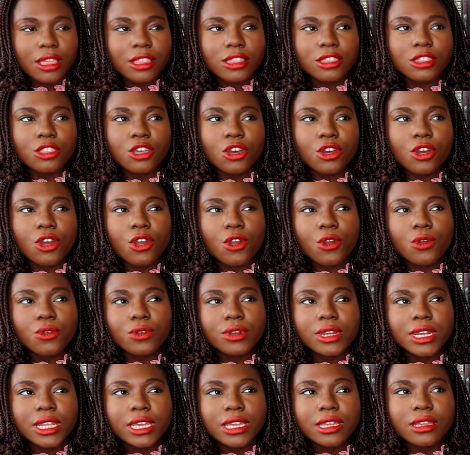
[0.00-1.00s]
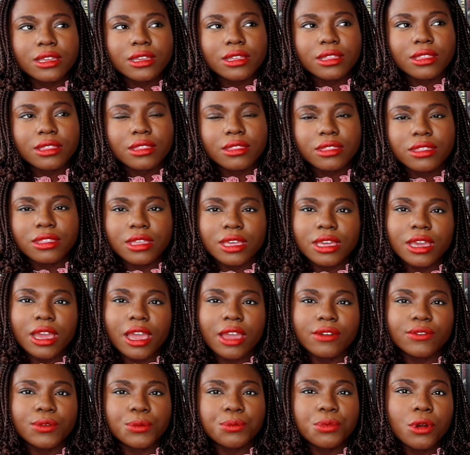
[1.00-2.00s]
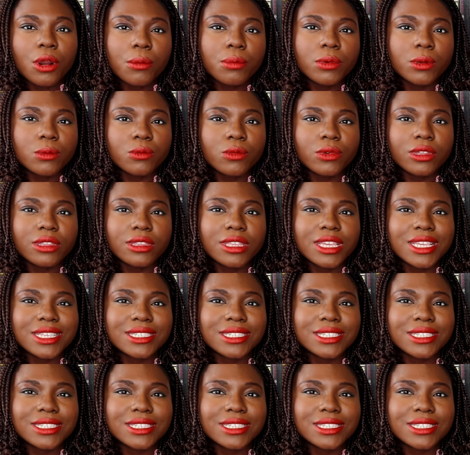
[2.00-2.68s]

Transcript: The only thing I have a problem with